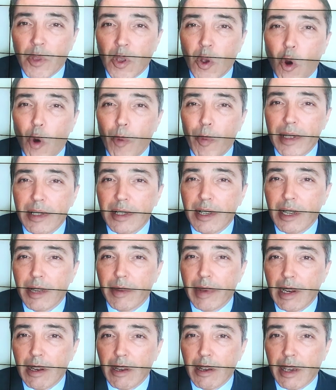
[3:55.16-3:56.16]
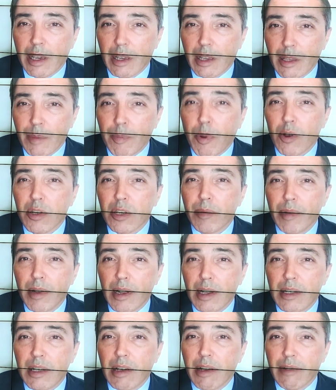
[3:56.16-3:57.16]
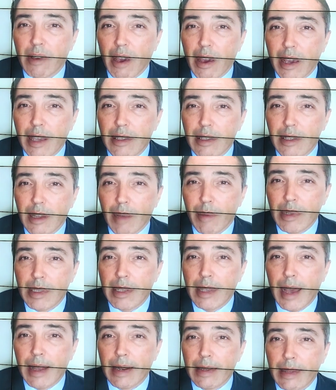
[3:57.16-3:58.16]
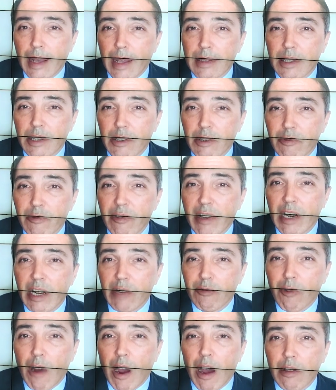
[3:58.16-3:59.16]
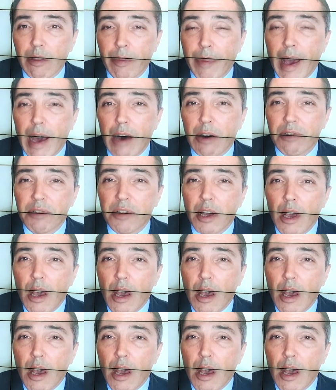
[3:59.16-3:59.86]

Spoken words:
Corbyn's going to be looking at the possibility of going into number 10, and that's going to really rile the pound.